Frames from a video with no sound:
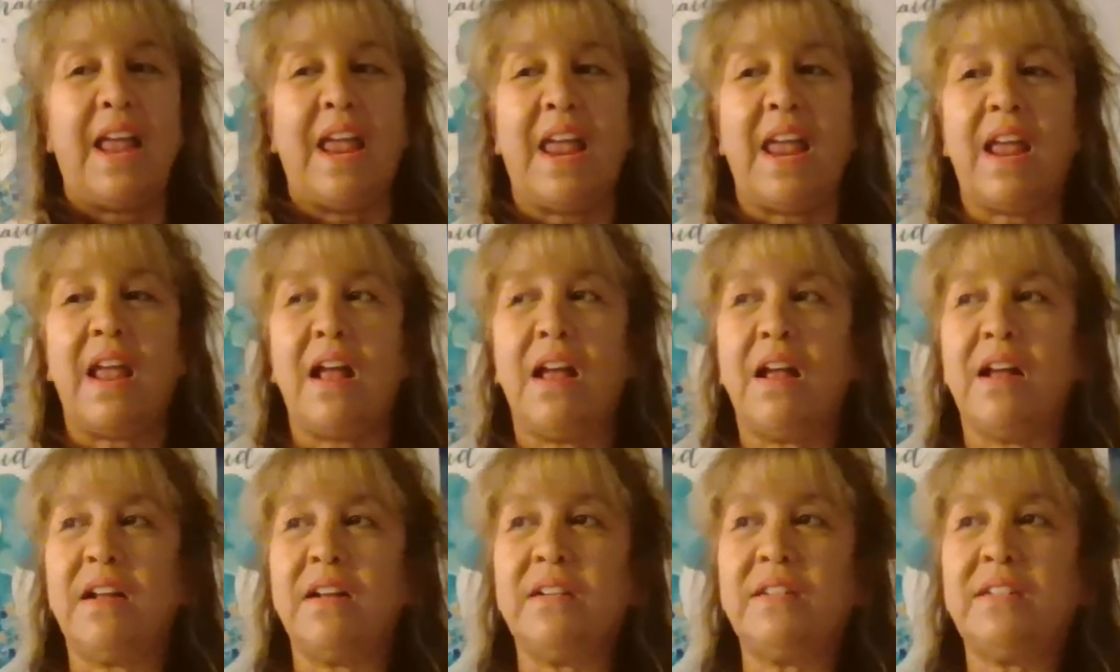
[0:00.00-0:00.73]

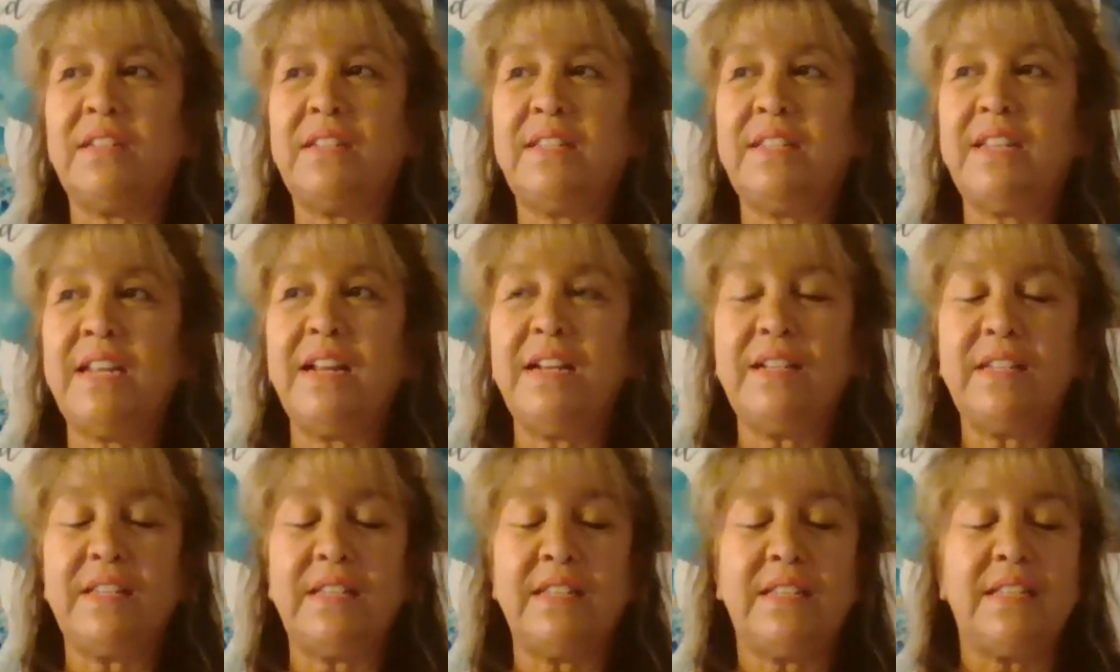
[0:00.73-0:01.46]
And
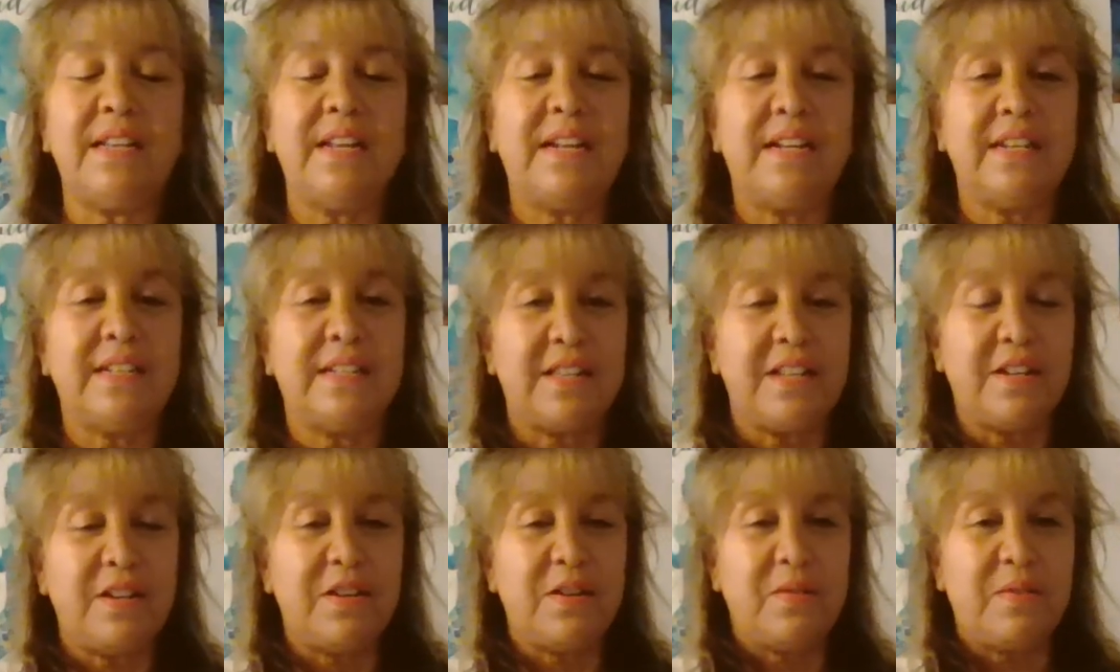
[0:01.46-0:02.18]
since it is
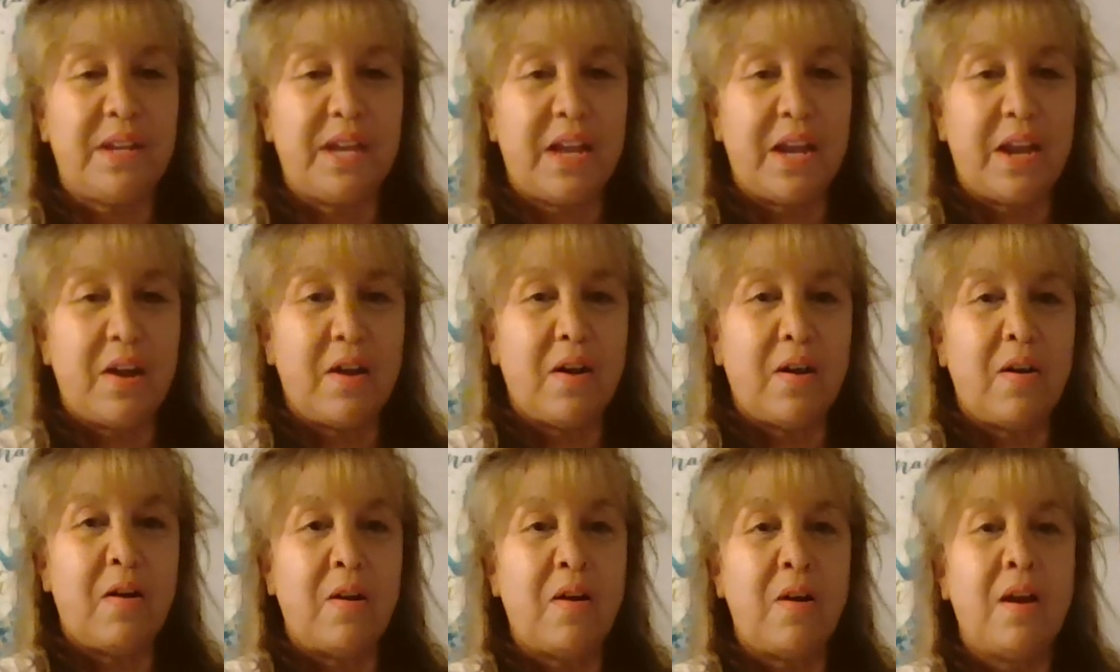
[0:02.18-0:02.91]
the new
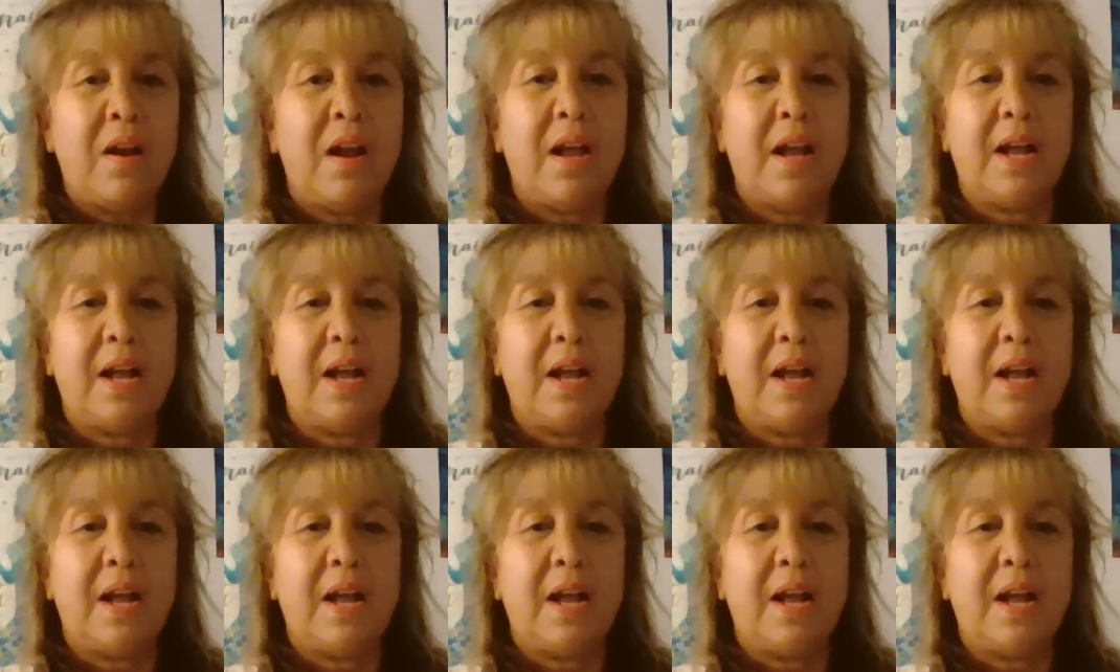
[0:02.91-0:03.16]
year,